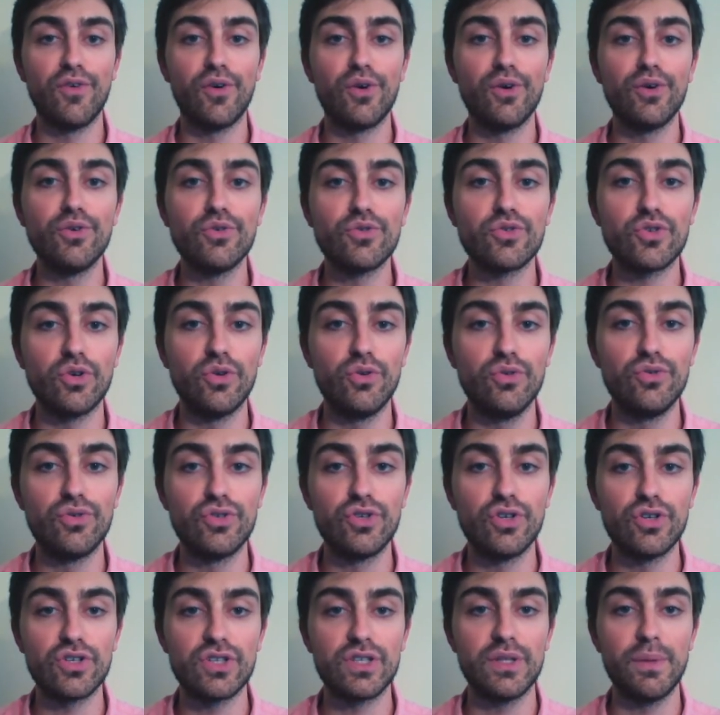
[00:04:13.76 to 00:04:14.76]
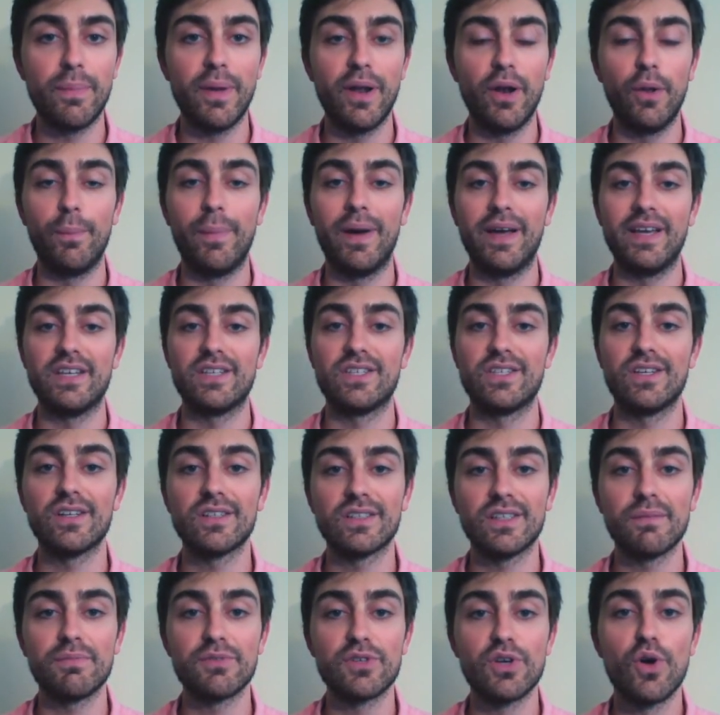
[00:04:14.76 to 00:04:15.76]
new solutions developed by
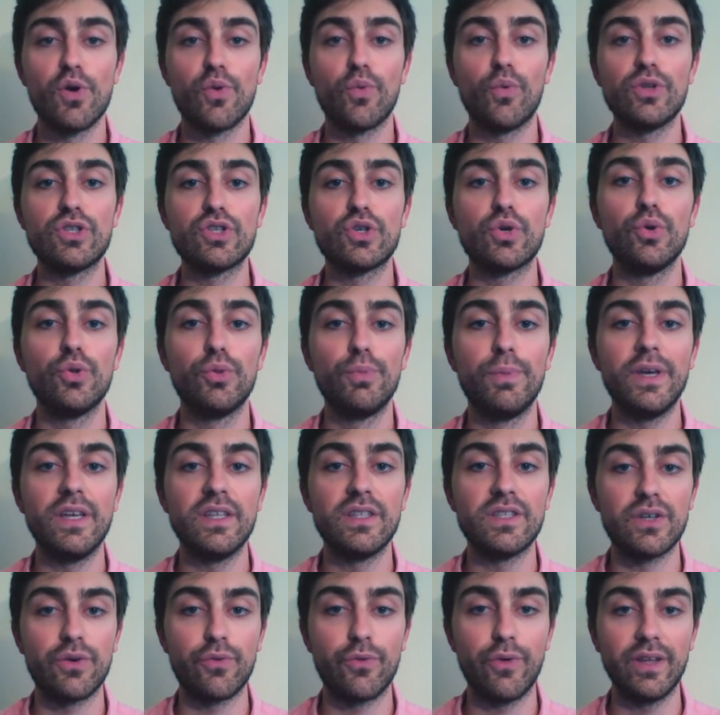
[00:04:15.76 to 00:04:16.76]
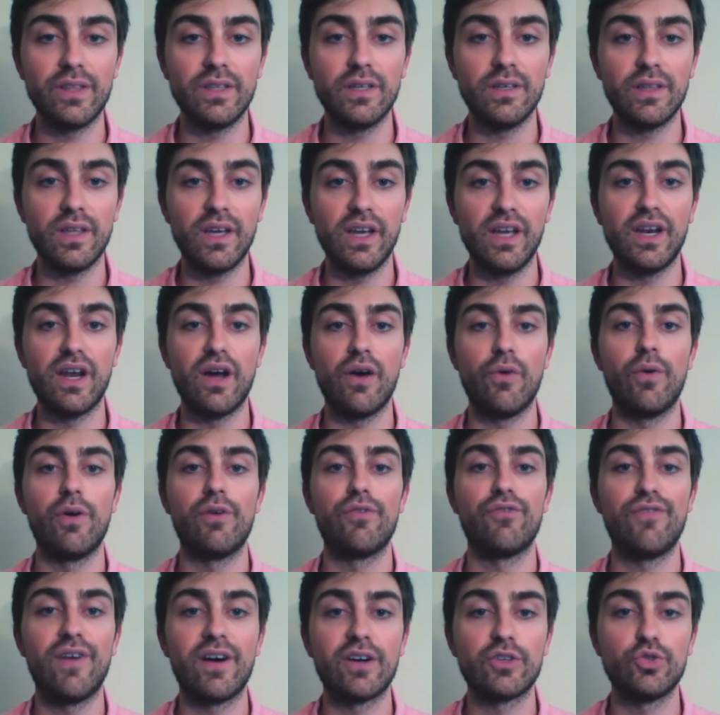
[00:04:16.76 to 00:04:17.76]
startups which could be integrated in
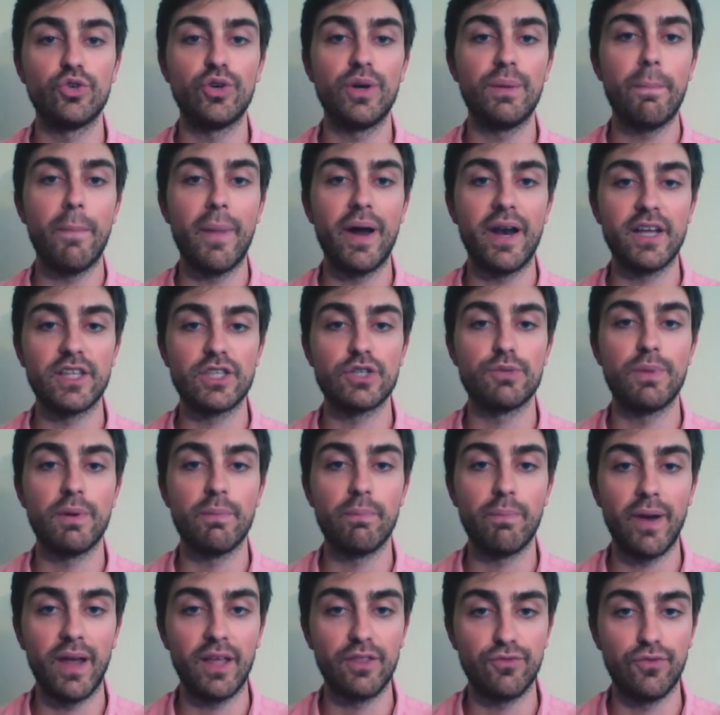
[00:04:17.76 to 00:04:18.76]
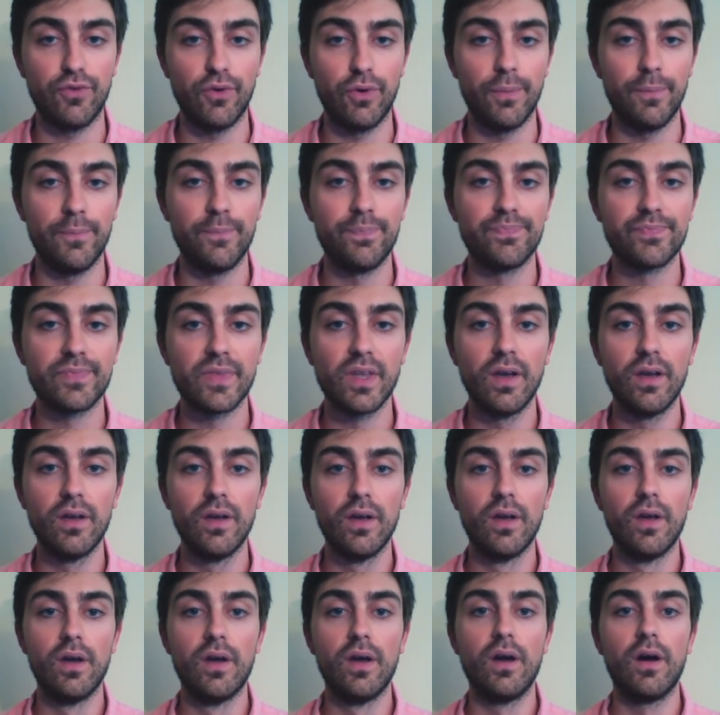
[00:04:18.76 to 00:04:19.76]
our factory management platform.
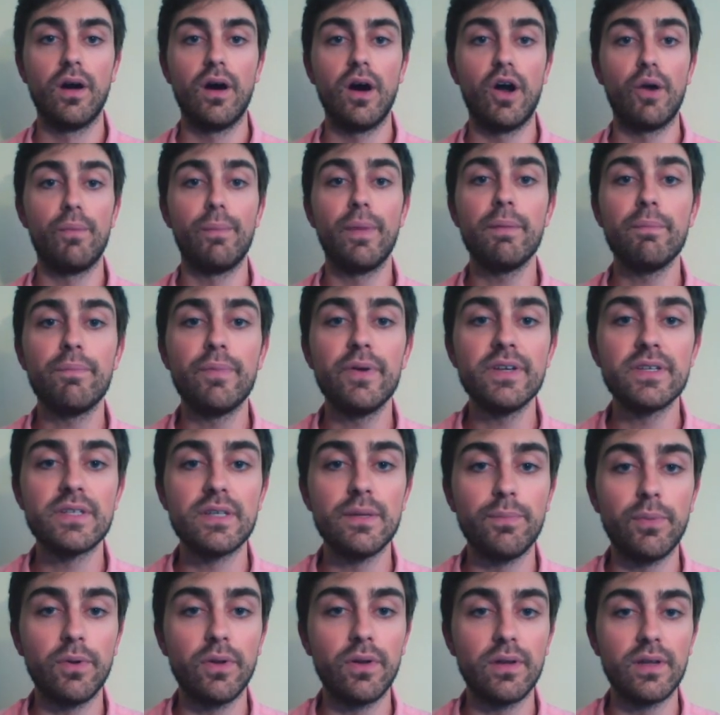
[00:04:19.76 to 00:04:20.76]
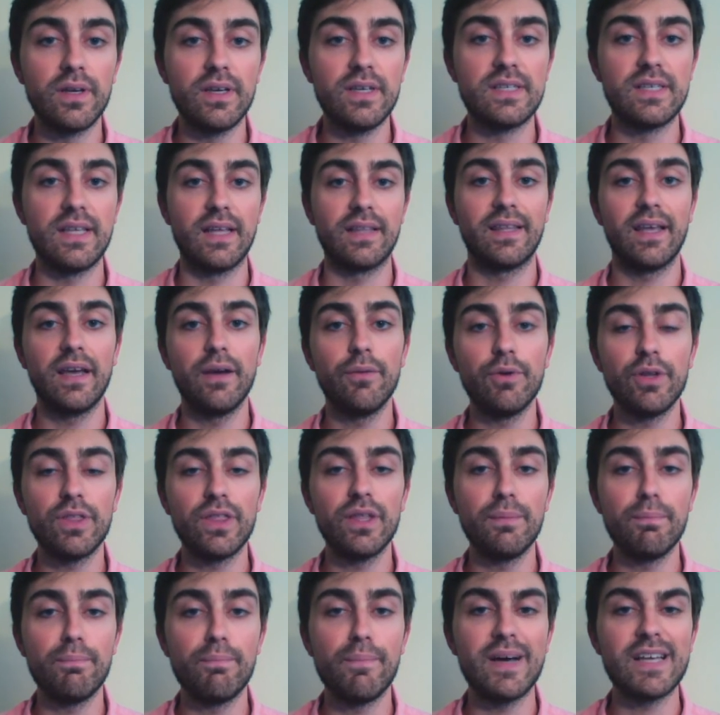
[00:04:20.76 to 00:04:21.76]
Our main principle is that
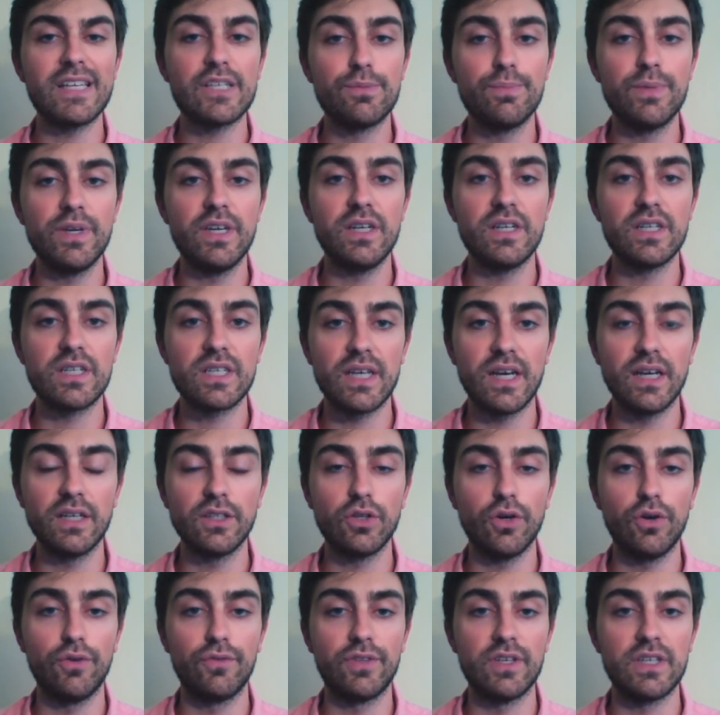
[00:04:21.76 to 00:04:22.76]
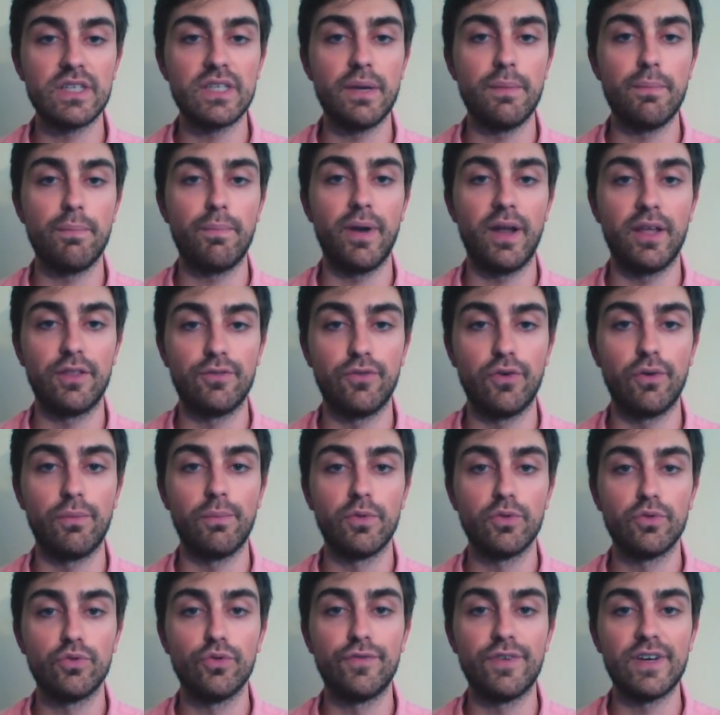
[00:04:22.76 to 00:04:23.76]
everything must be inside of the same platform
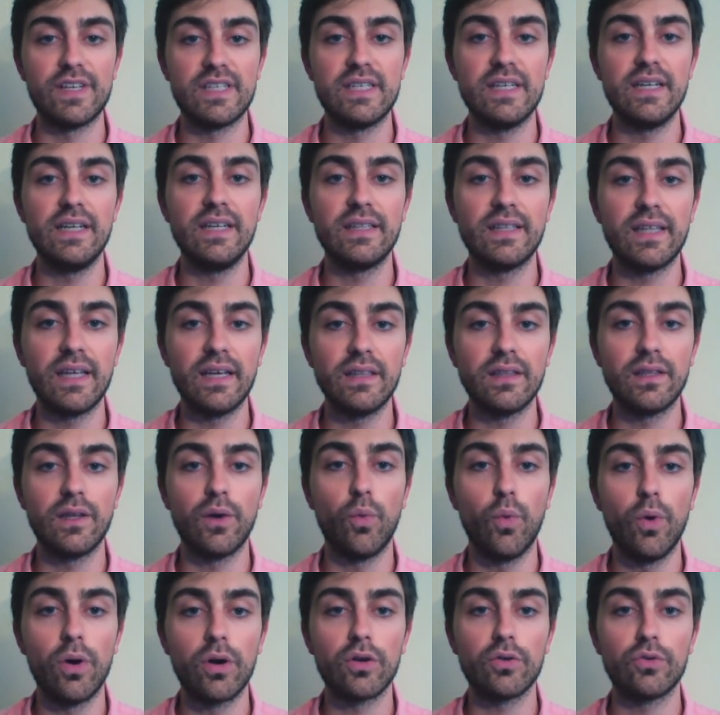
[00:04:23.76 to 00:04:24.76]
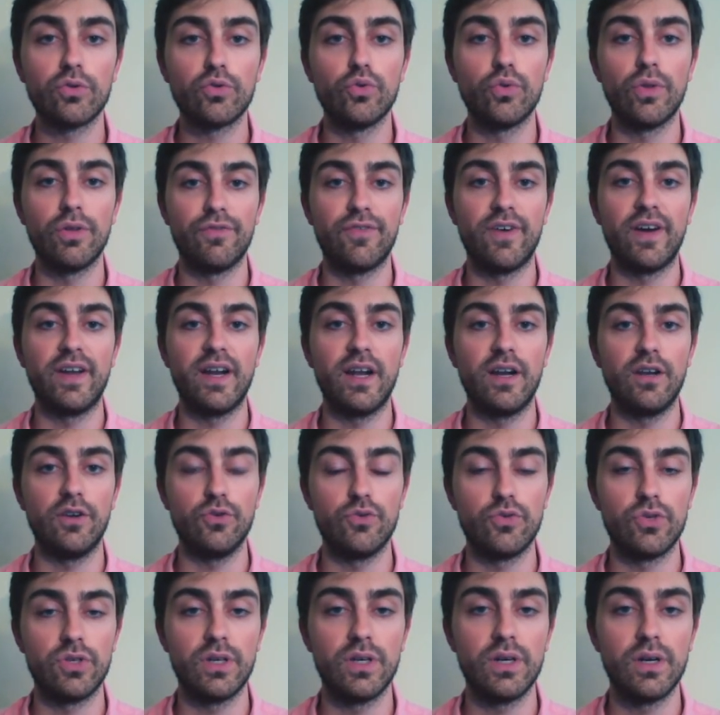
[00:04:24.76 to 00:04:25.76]
to facilitate the work to the final
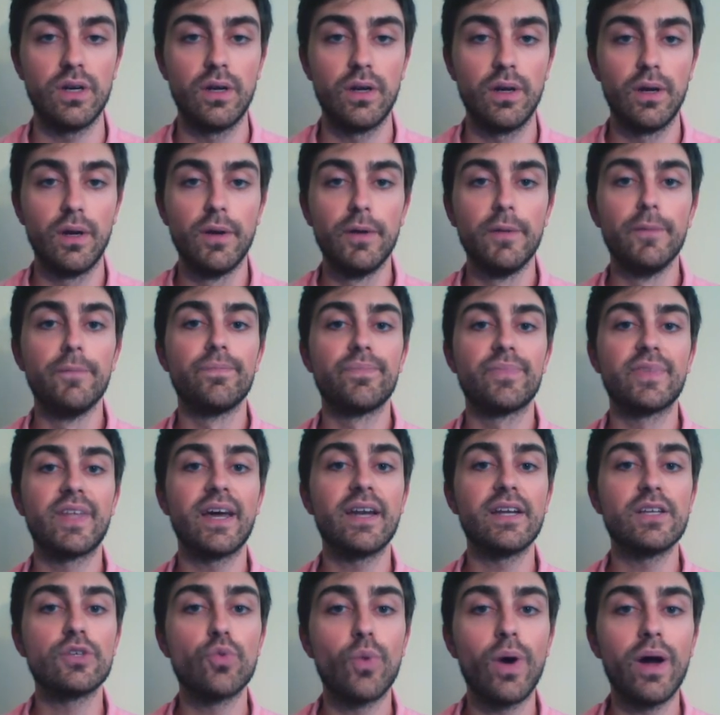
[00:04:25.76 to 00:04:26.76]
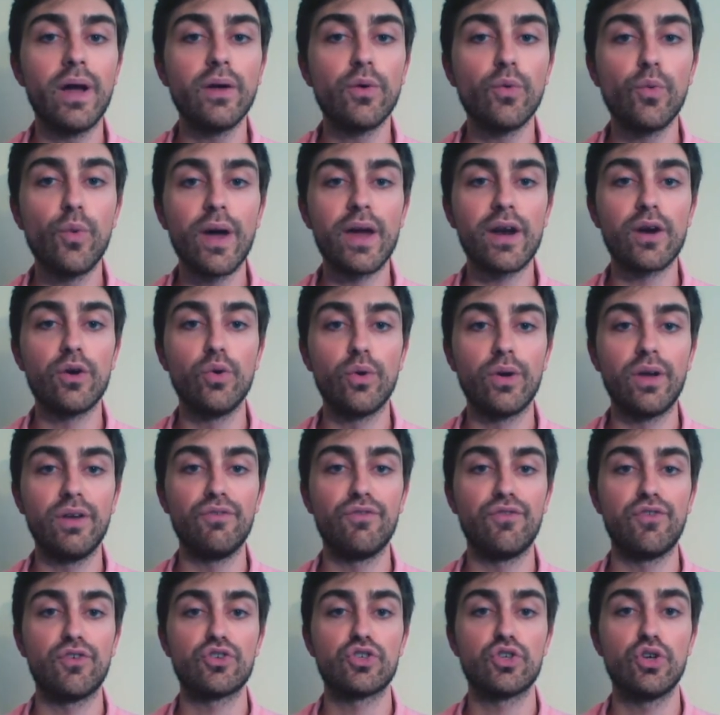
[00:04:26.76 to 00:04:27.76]
user. That is why we are looking
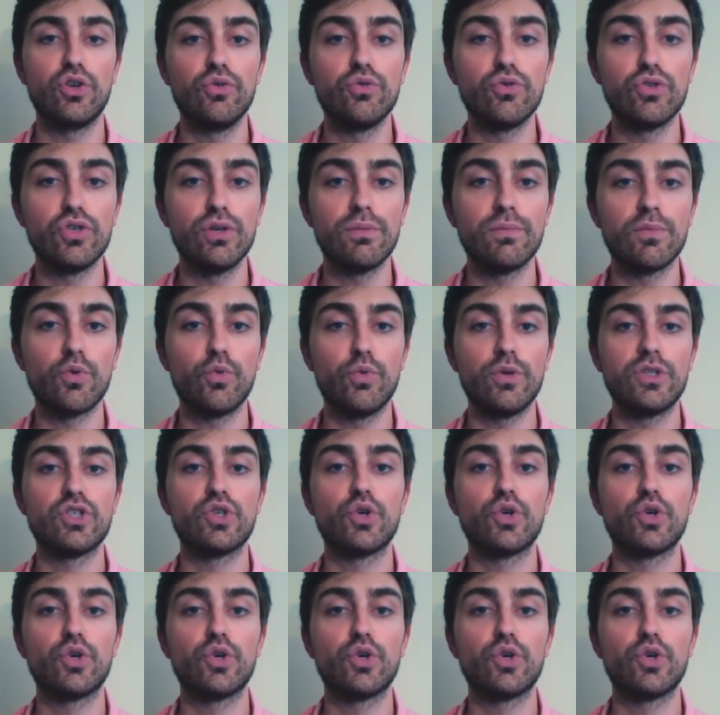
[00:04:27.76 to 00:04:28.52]
for solutions which